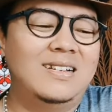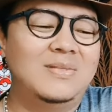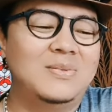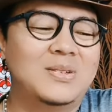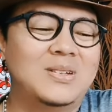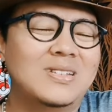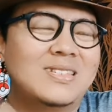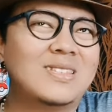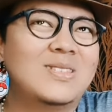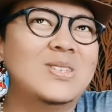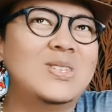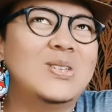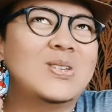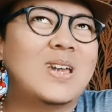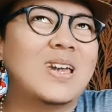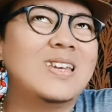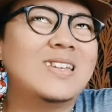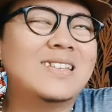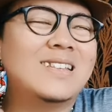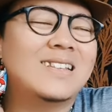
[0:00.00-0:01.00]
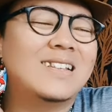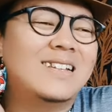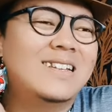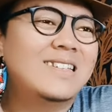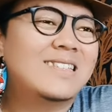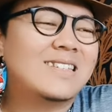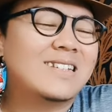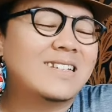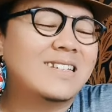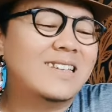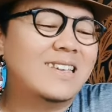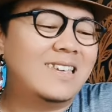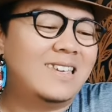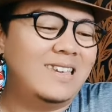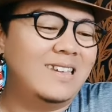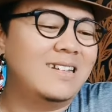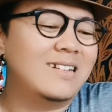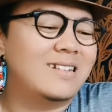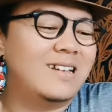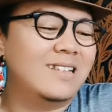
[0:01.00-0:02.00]
because you can literally
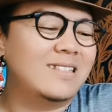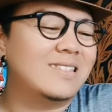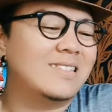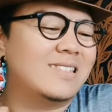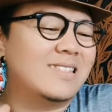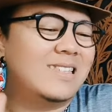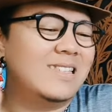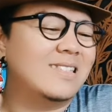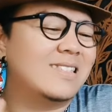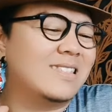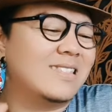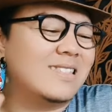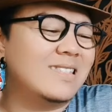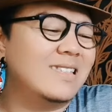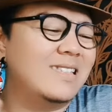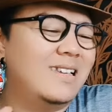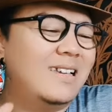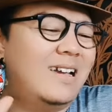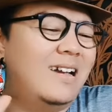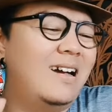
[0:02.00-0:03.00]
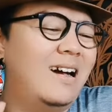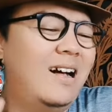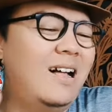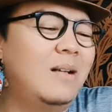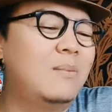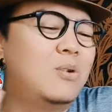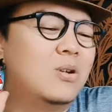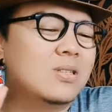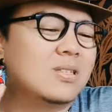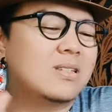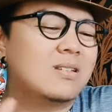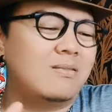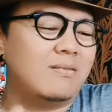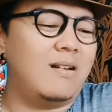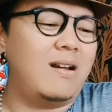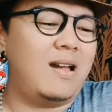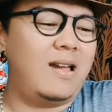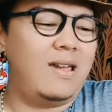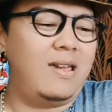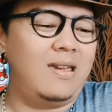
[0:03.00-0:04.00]
hear that she's almost
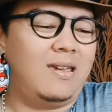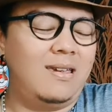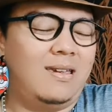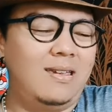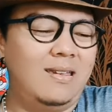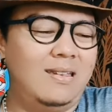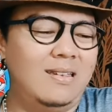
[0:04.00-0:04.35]
crying.